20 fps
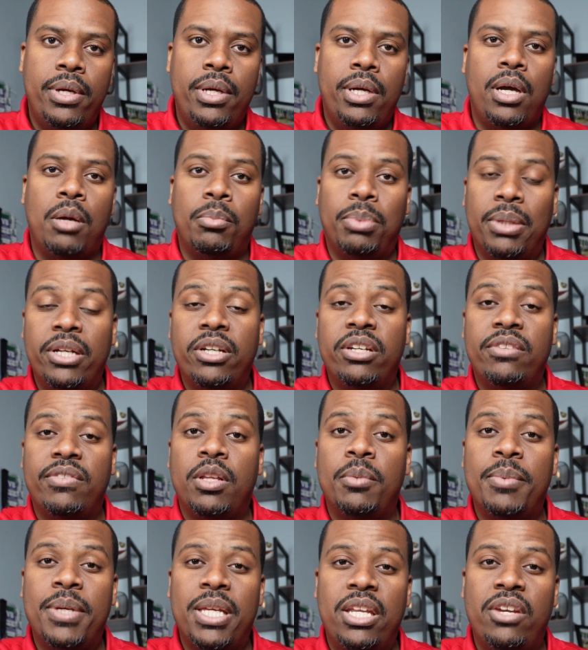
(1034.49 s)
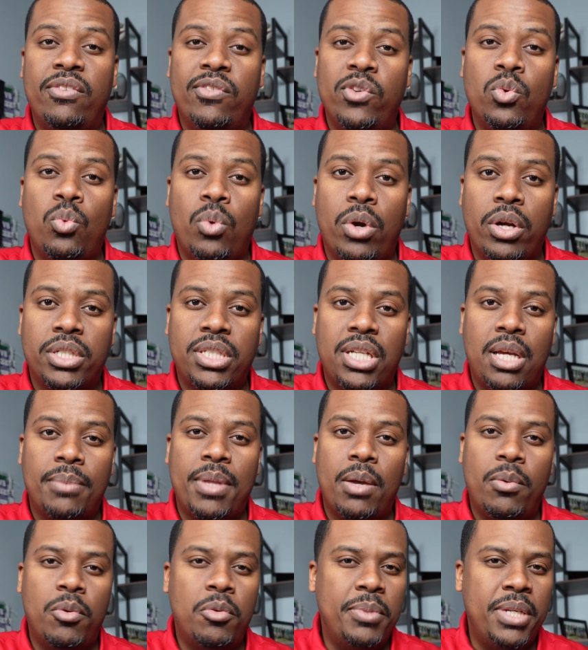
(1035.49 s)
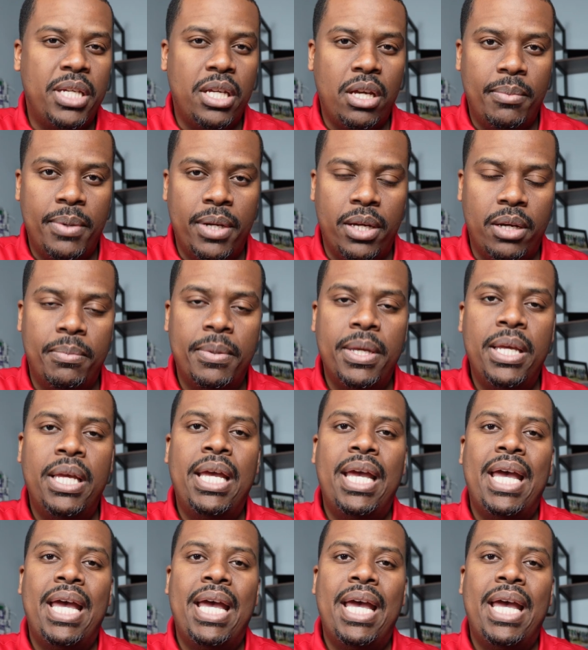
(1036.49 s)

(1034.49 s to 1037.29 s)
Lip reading: a player development interview workshop that will be coming up.